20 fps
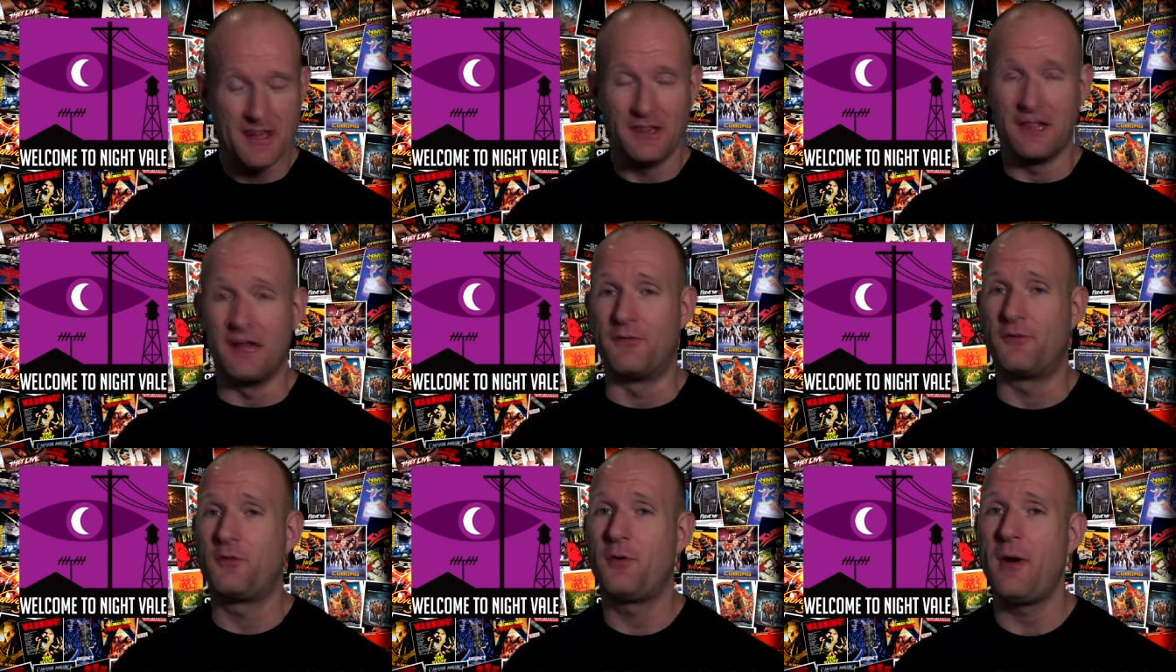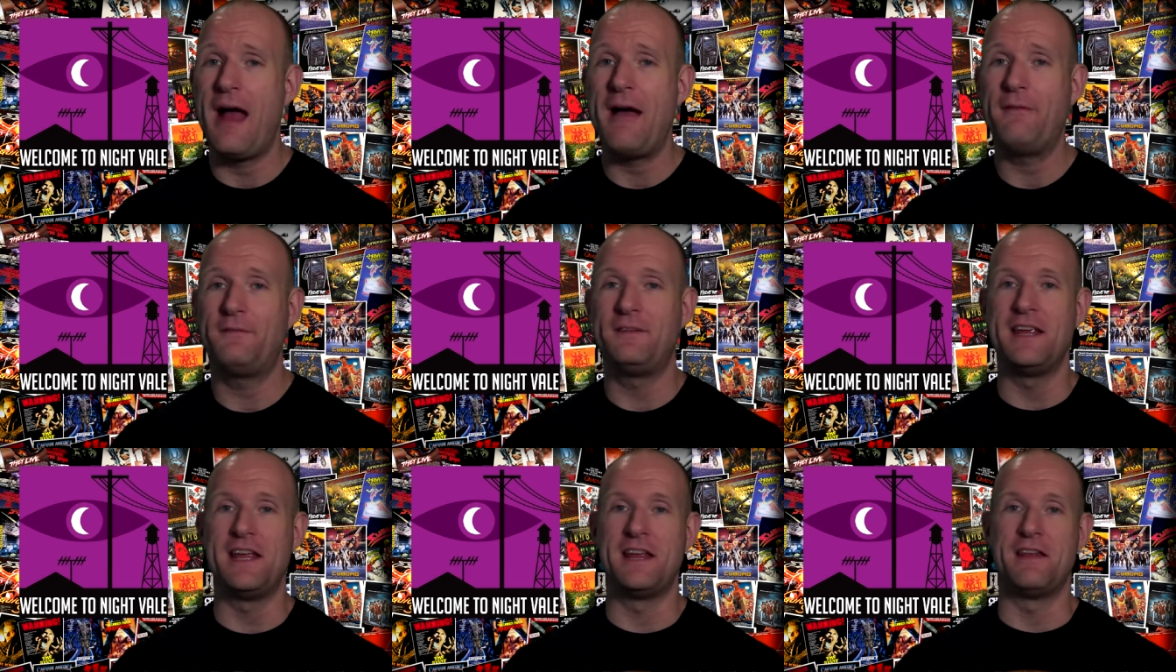
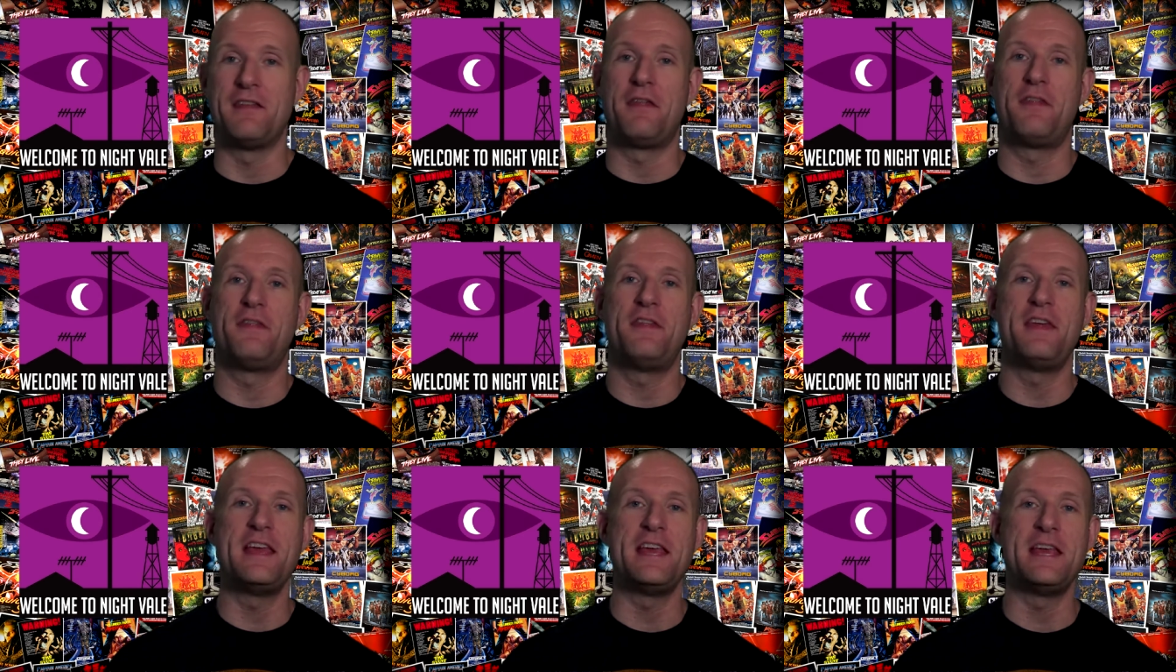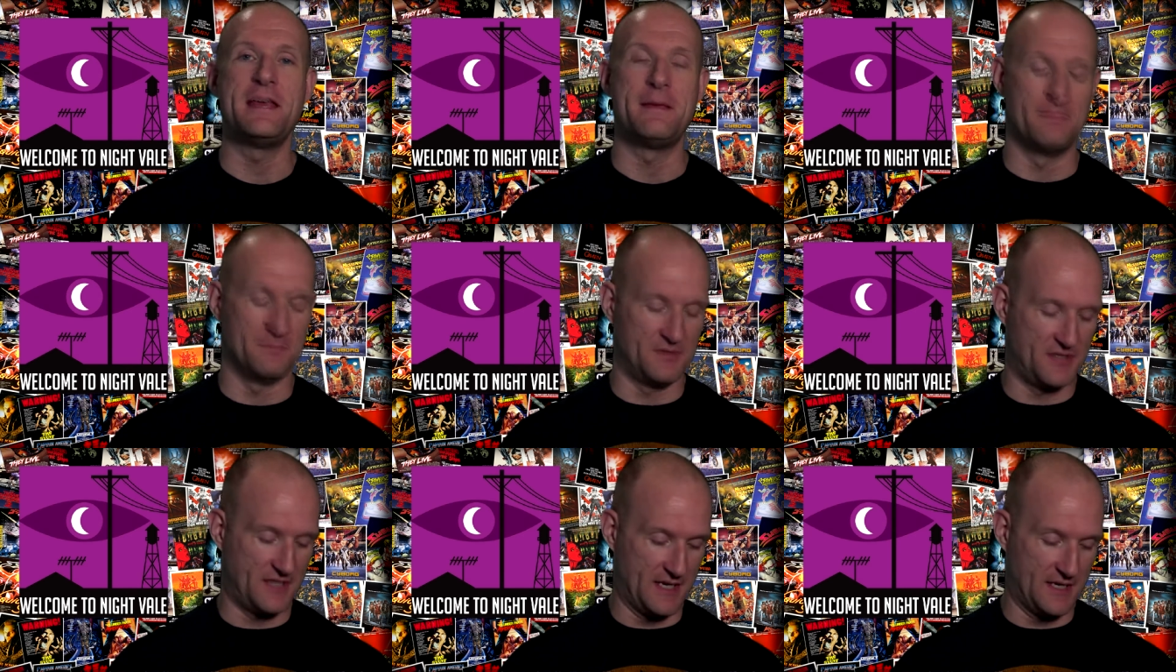Lovecraftian
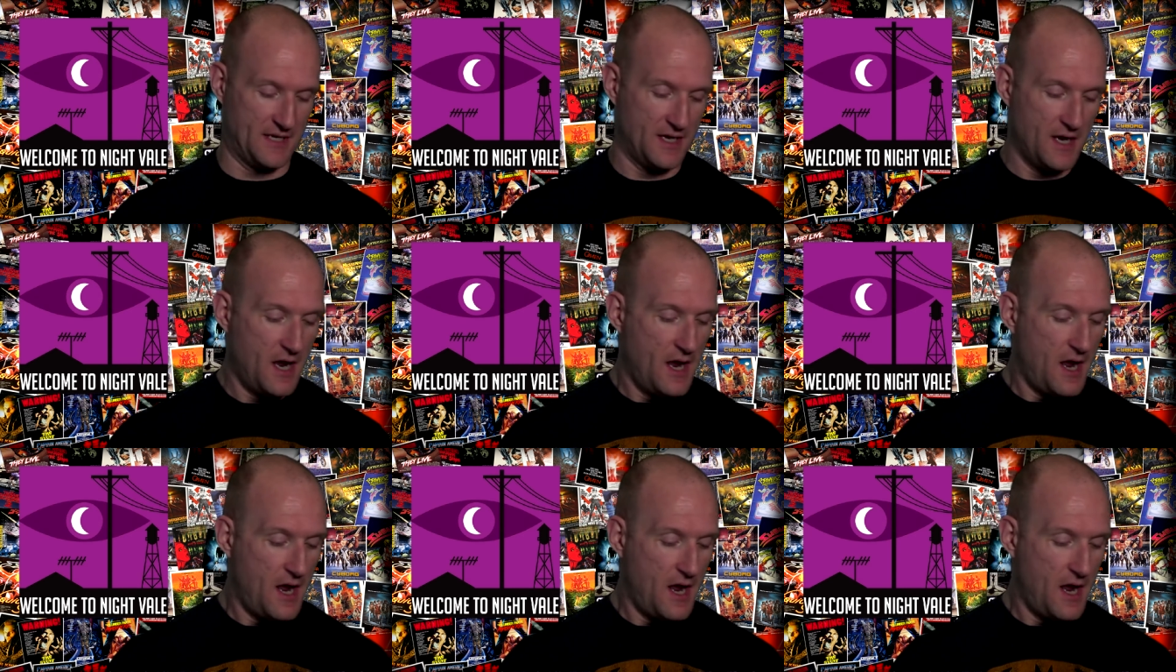themes and